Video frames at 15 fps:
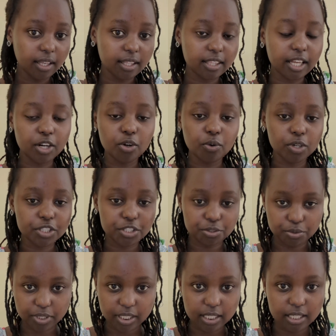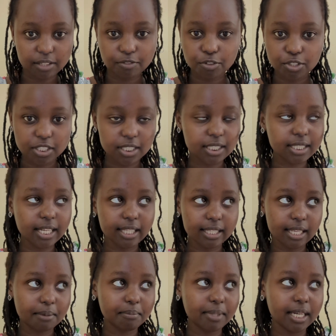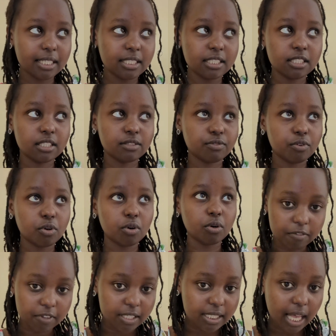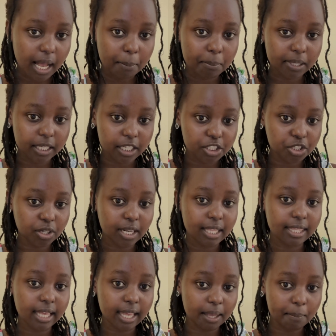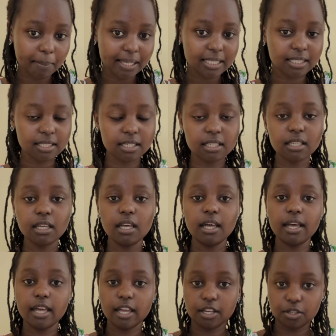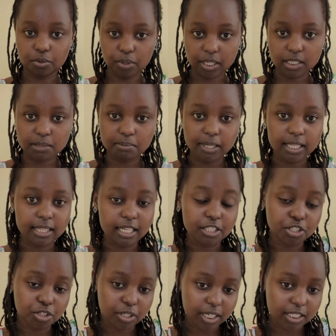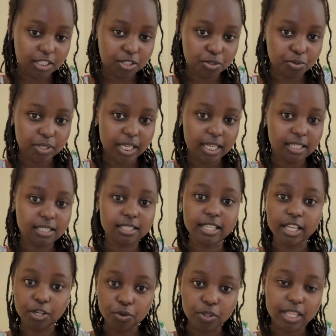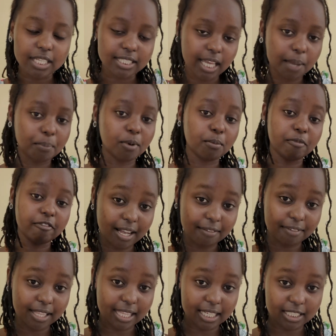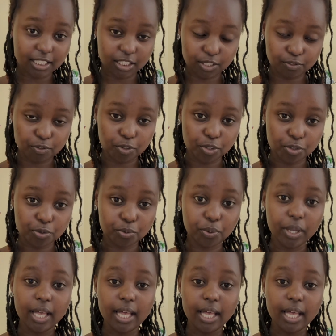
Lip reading: what you need. If you just tell them that it's for visa application at the embassy and you explain that you're a student, they know the type of cover that is for you,